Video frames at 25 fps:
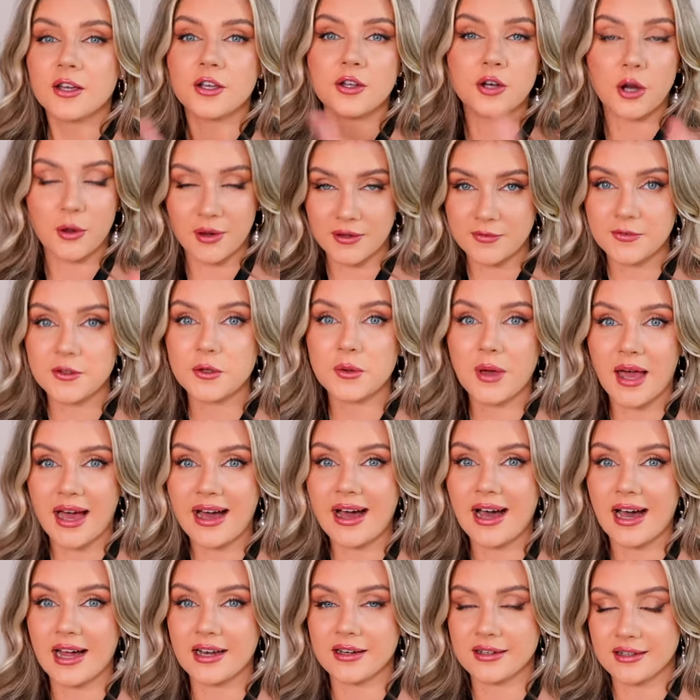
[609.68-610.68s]
you know, if you
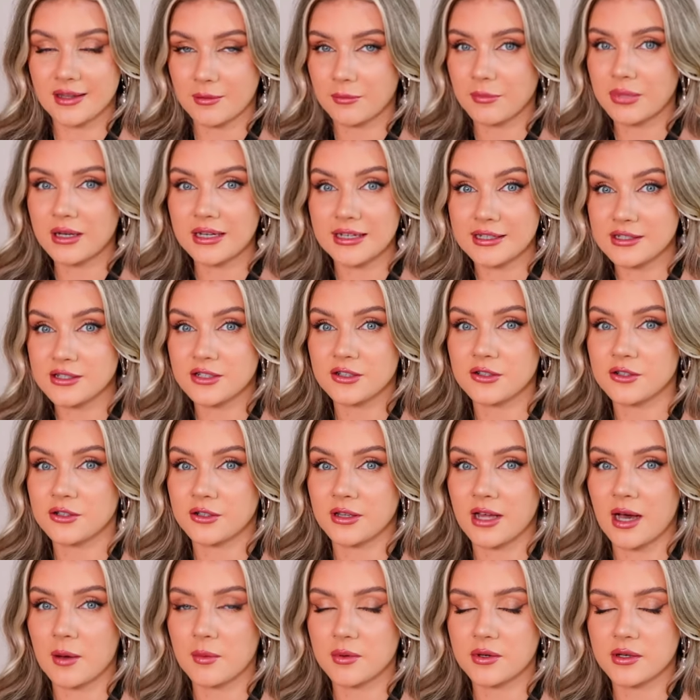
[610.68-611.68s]
can, then please do
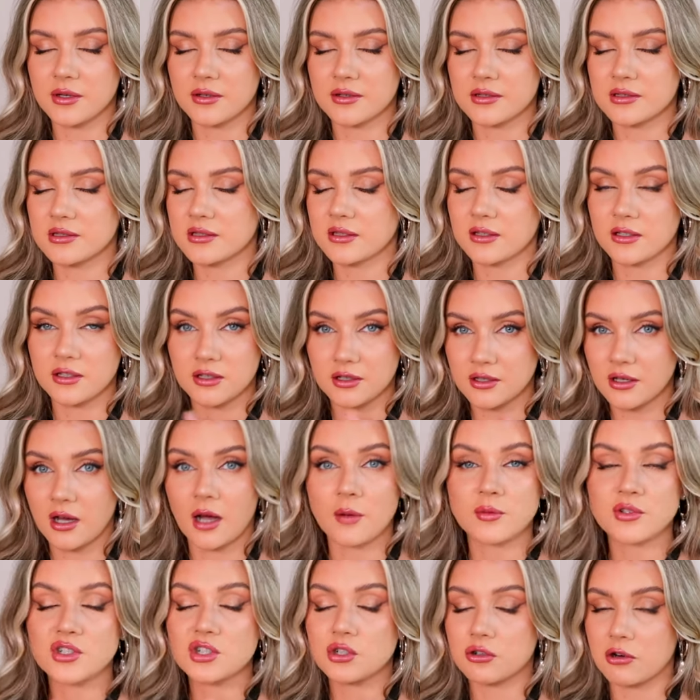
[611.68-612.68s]
do that because
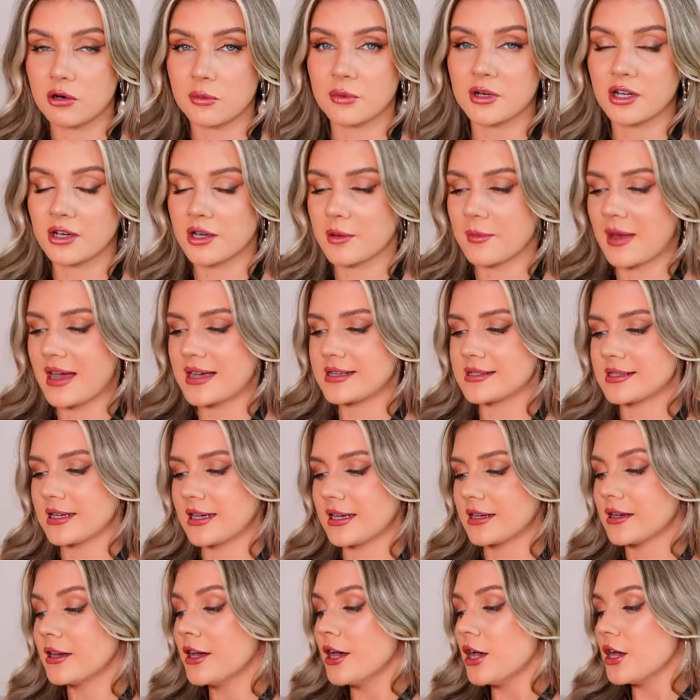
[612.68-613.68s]
I'm sure it would look
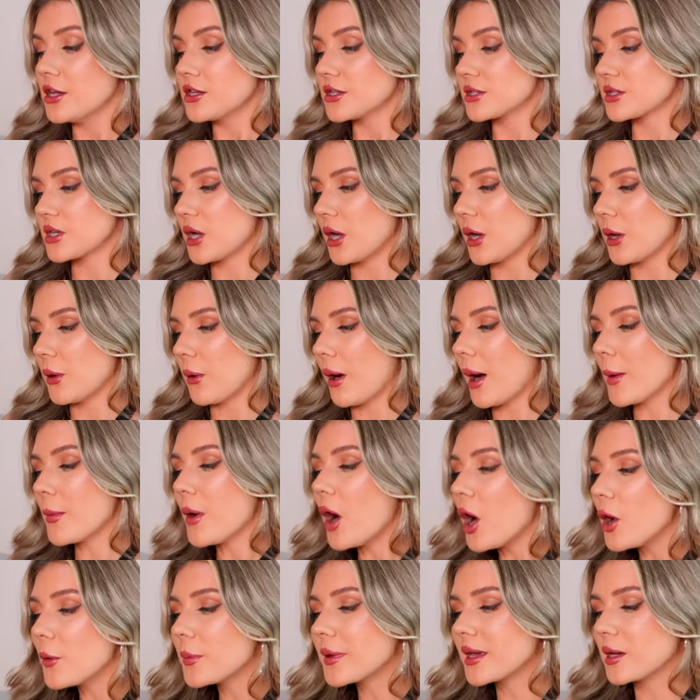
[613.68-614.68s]
amazing. So I'm
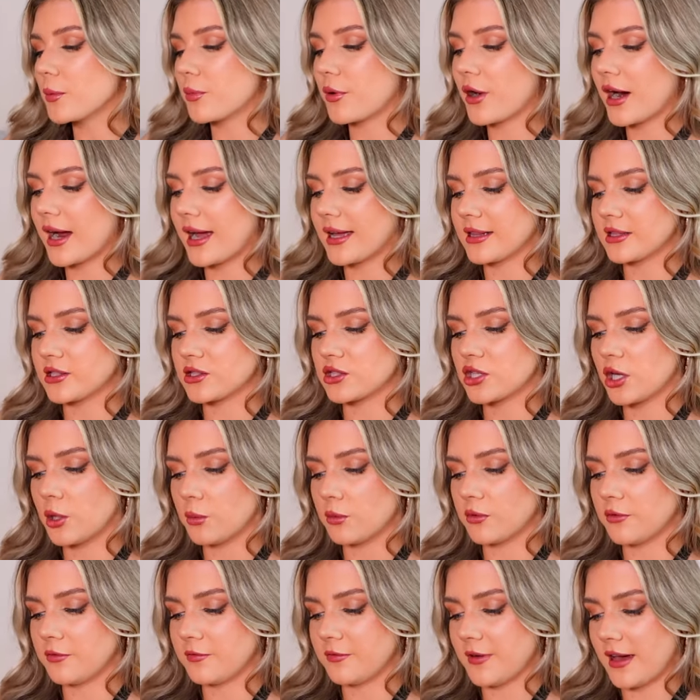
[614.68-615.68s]
hoping and praying this
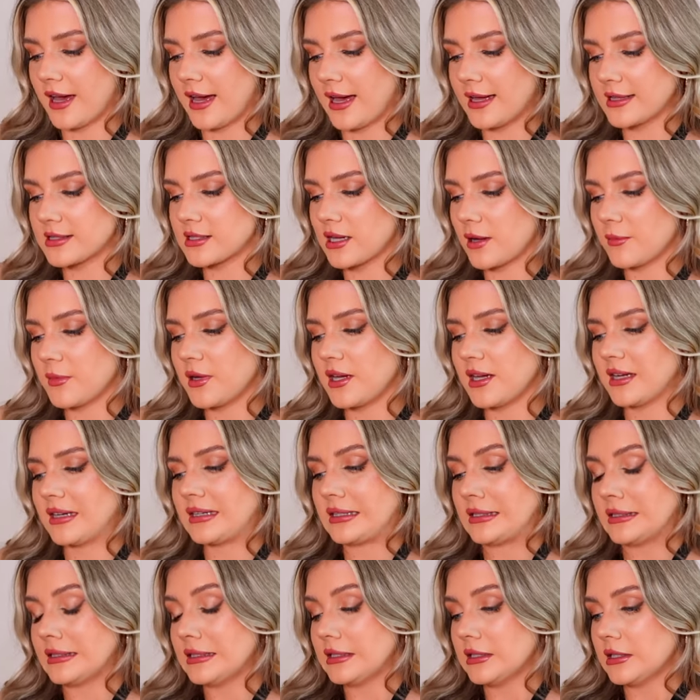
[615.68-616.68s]
top will fit. I
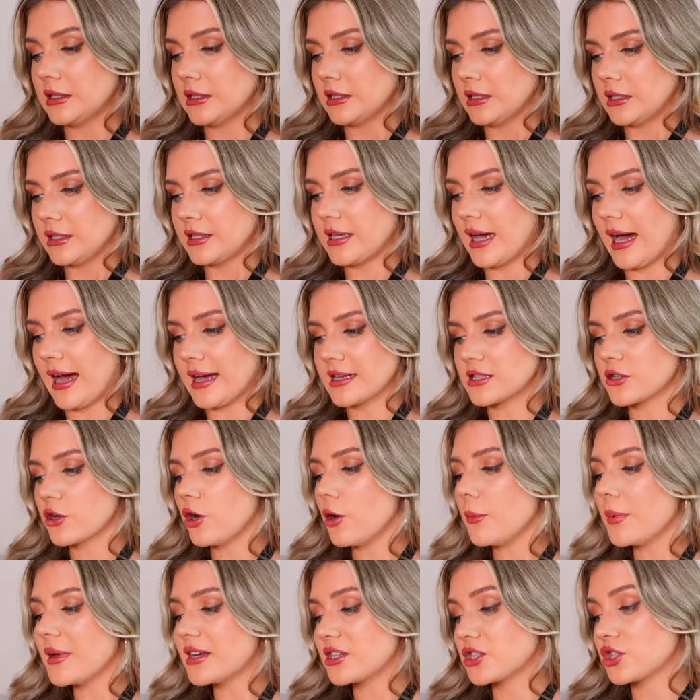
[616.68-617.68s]
mean, yeah, it's
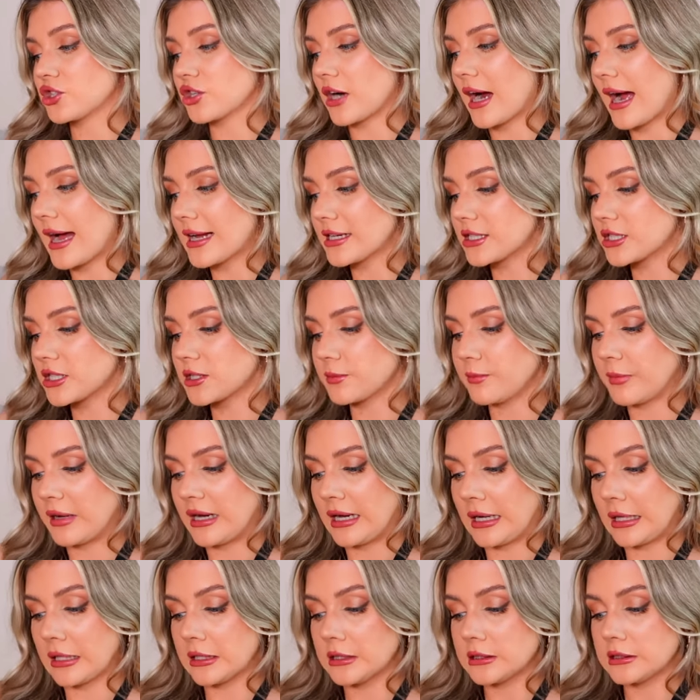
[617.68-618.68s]
got a bit of stretch, but
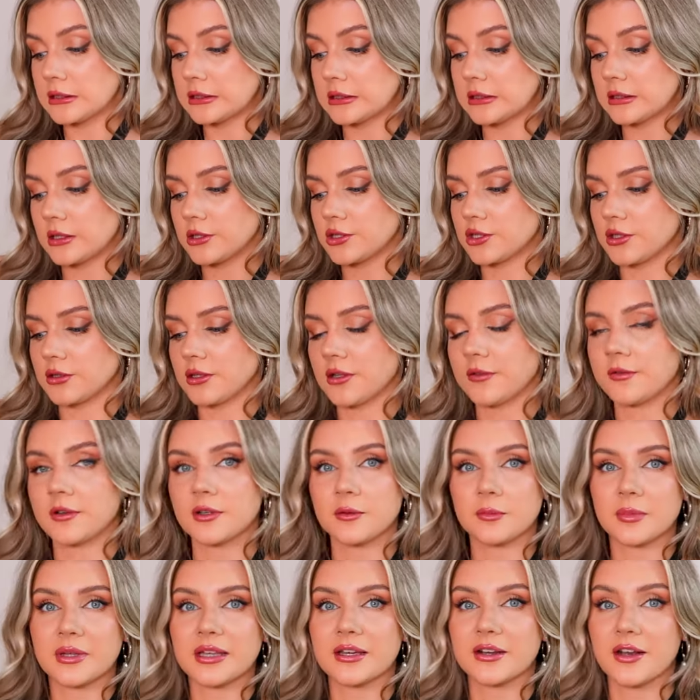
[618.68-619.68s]
I don't know if
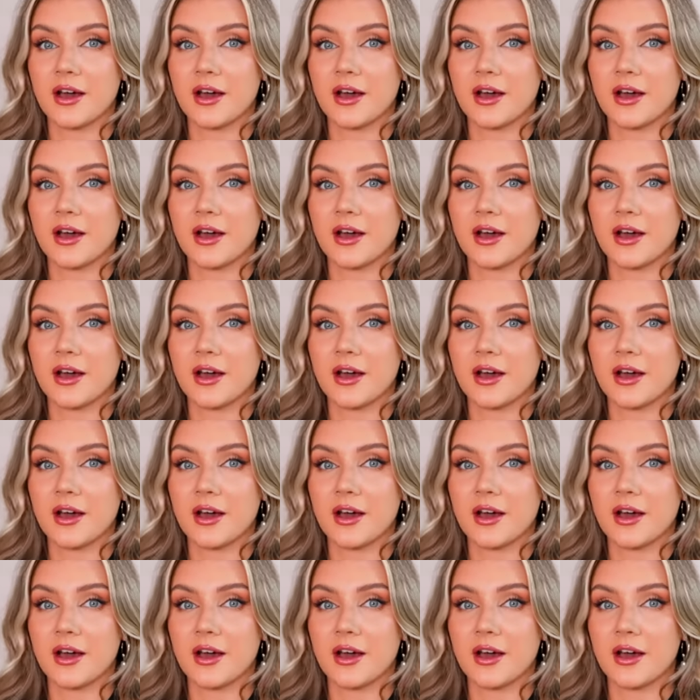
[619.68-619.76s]
it would be